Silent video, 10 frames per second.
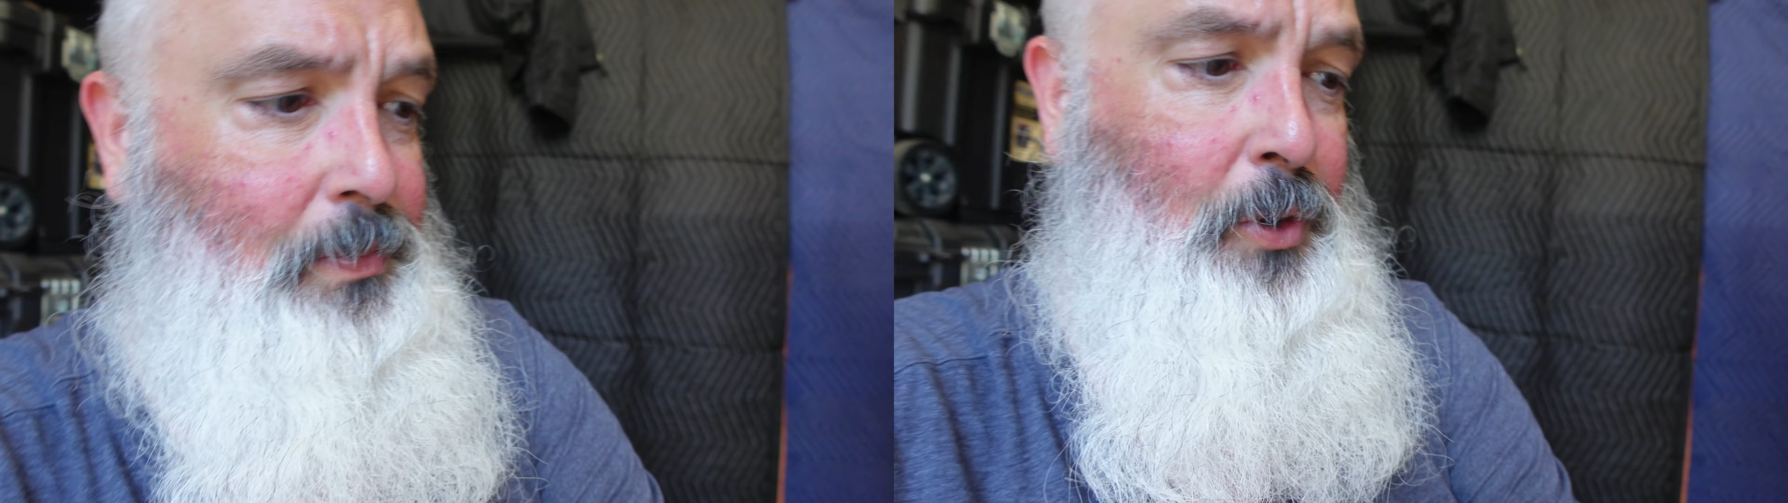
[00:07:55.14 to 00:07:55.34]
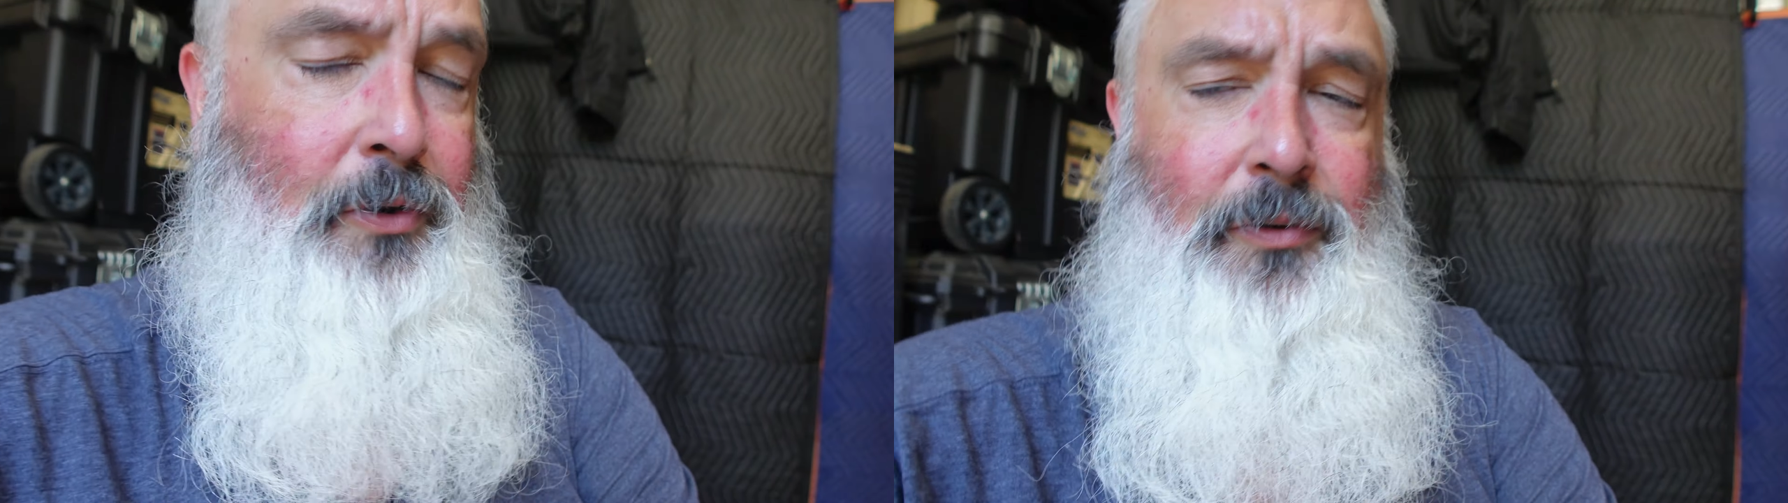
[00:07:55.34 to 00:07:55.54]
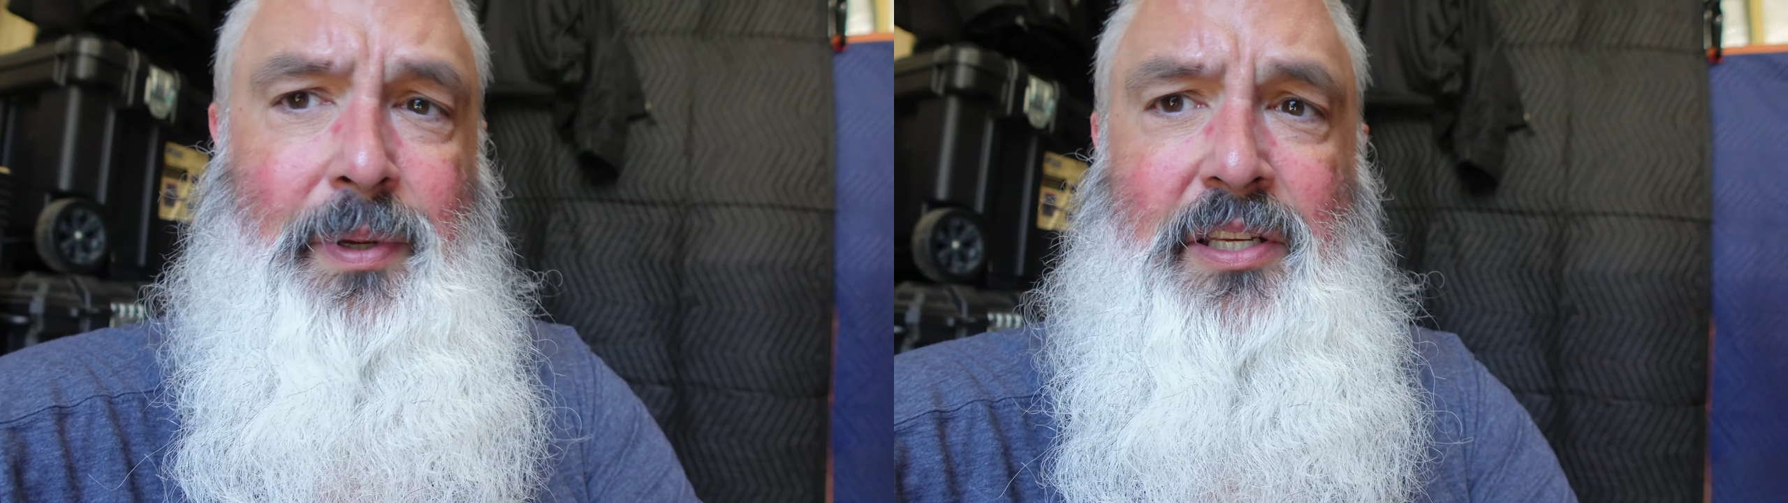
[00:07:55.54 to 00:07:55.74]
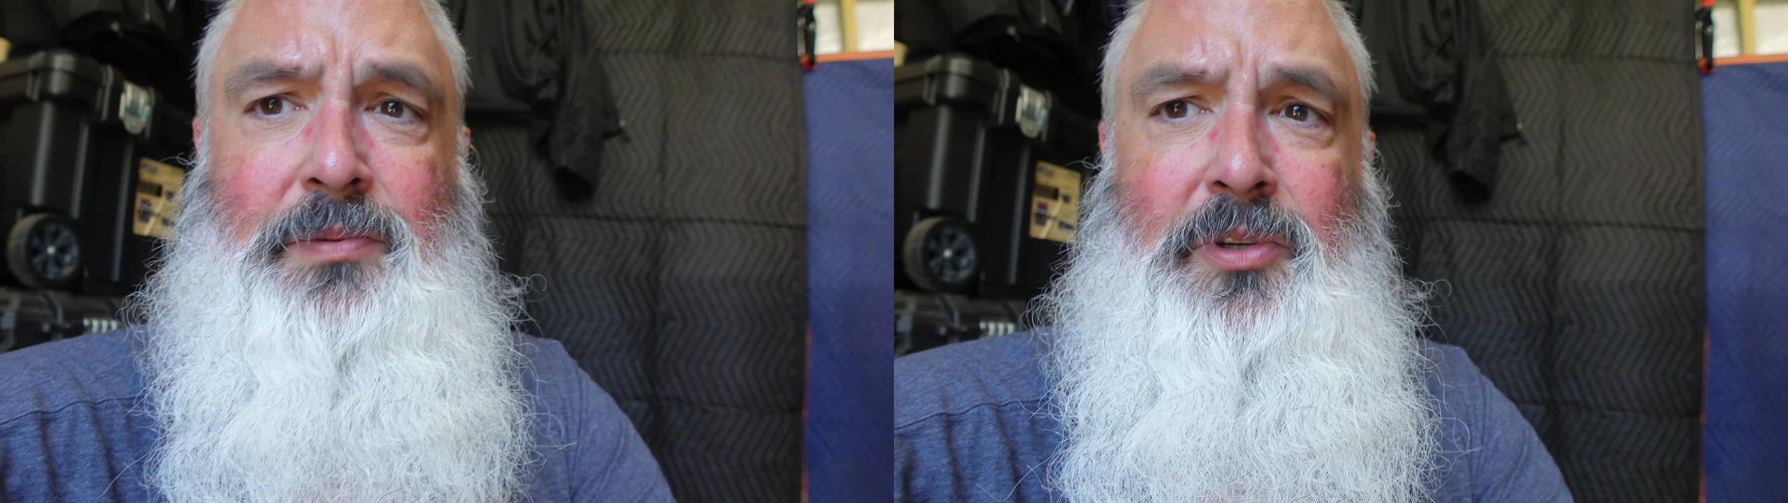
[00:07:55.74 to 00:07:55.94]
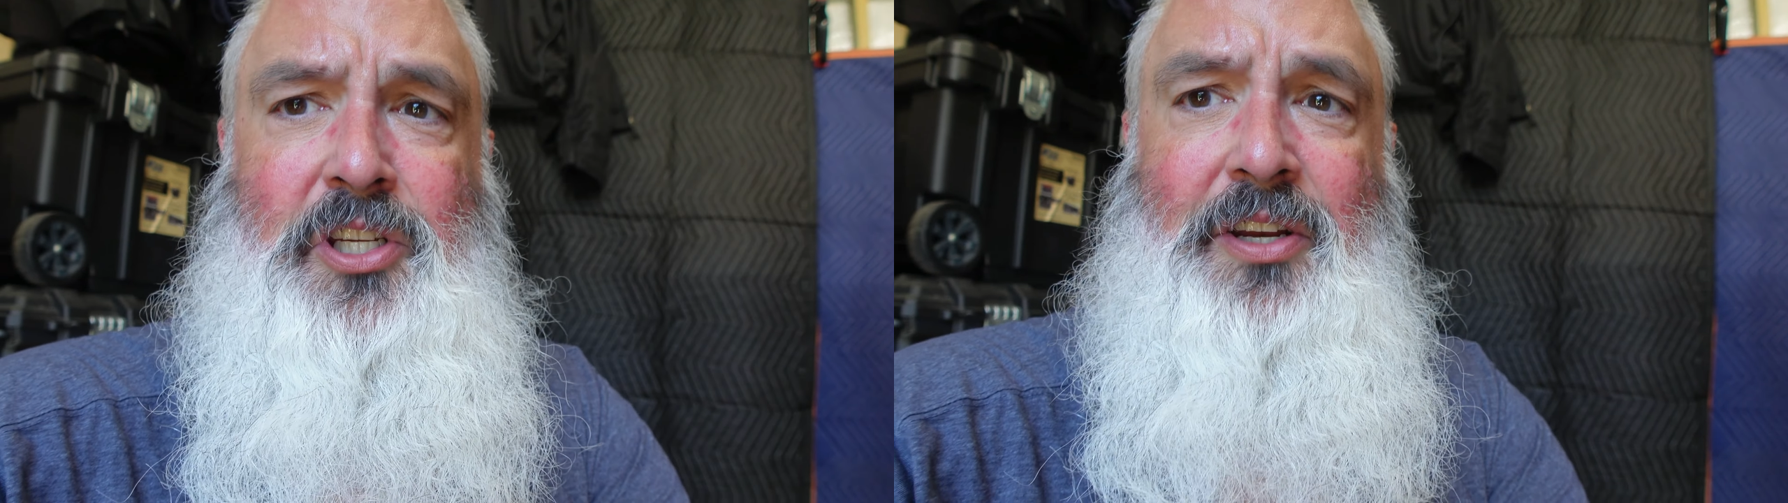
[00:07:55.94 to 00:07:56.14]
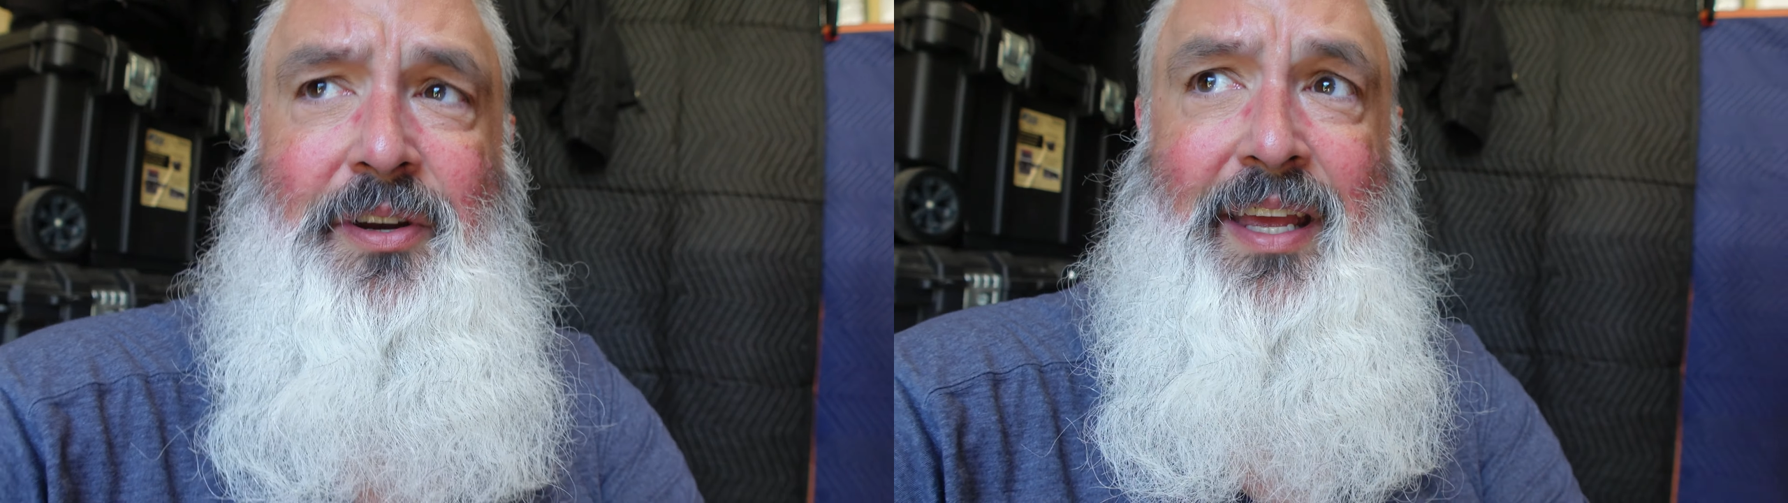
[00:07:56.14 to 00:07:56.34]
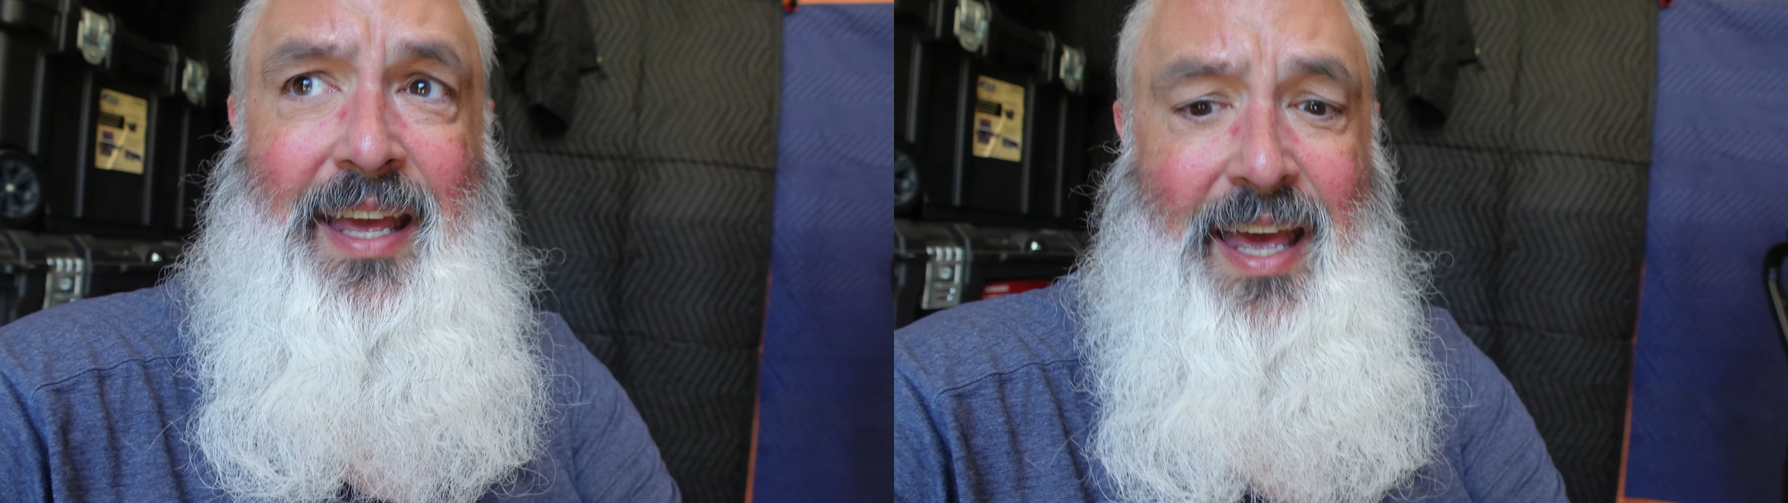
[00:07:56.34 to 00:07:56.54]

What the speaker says: beautiful piece of machinery.